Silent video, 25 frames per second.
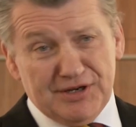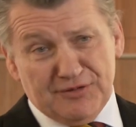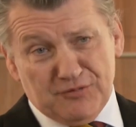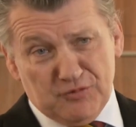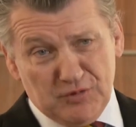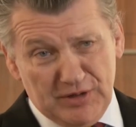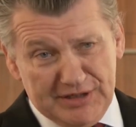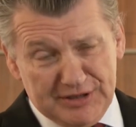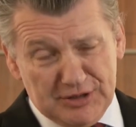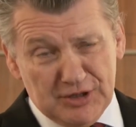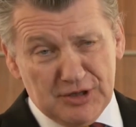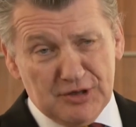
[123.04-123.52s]
But
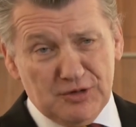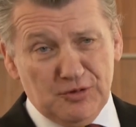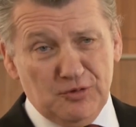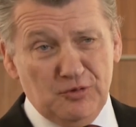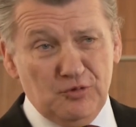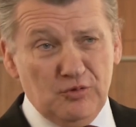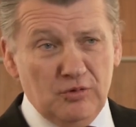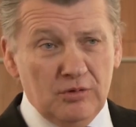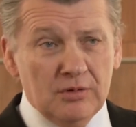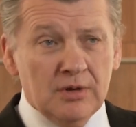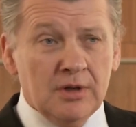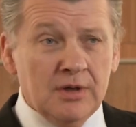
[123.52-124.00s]
if we
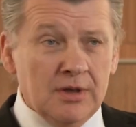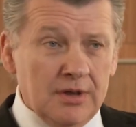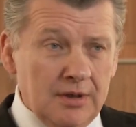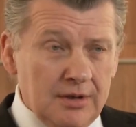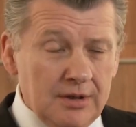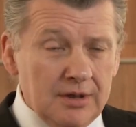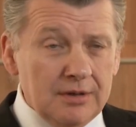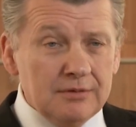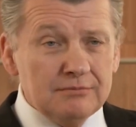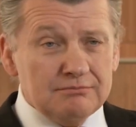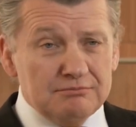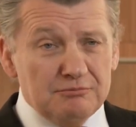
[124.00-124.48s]
do,
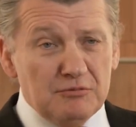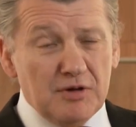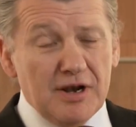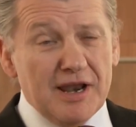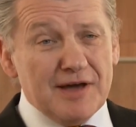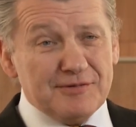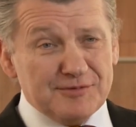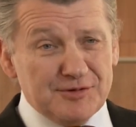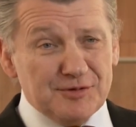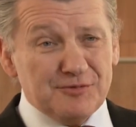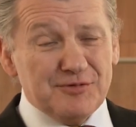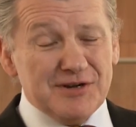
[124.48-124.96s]

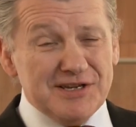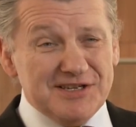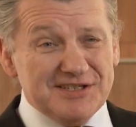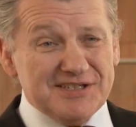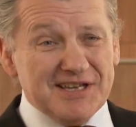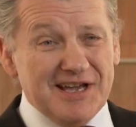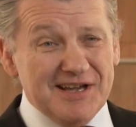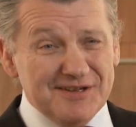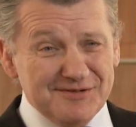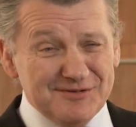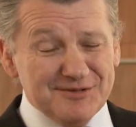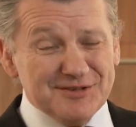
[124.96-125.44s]
we'll have to
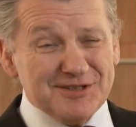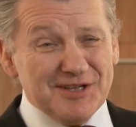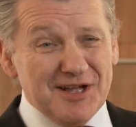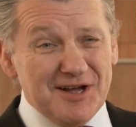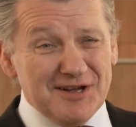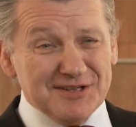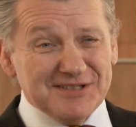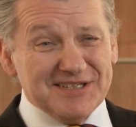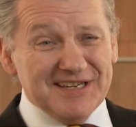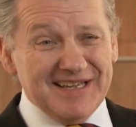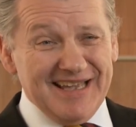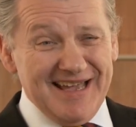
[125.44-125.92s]
reset and
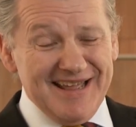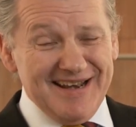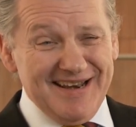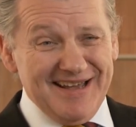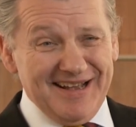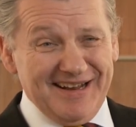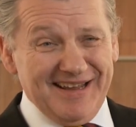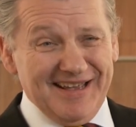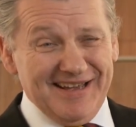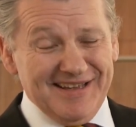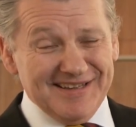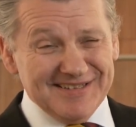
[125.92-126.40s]
start again,
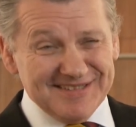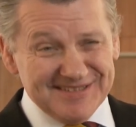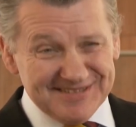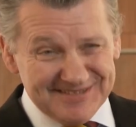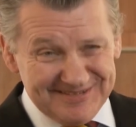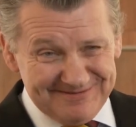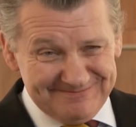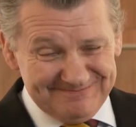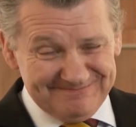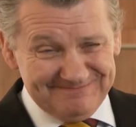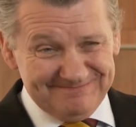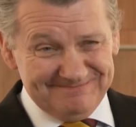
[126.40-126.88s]
I guess.